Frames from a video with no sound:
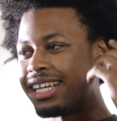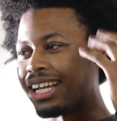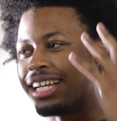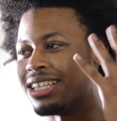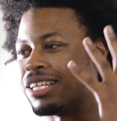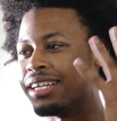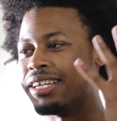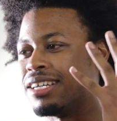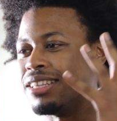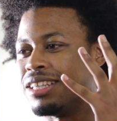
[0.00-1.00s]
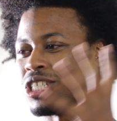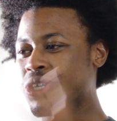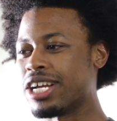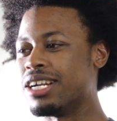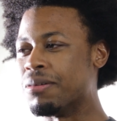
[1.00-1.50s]
like the the
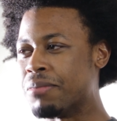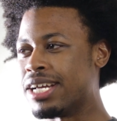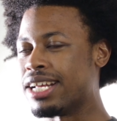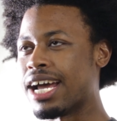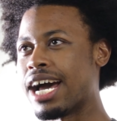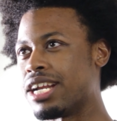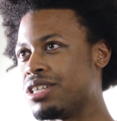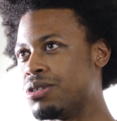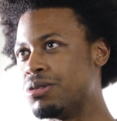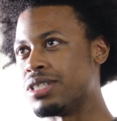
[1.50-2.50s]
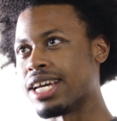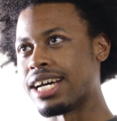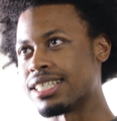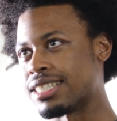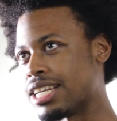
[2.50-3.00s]
training of money and how to use it, how
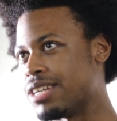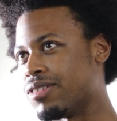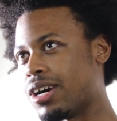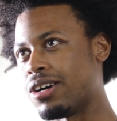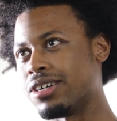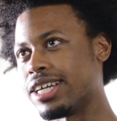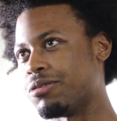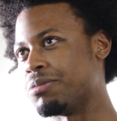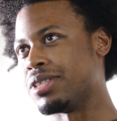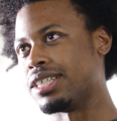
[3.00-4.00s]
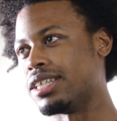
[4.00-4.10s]
to save it, all that with me.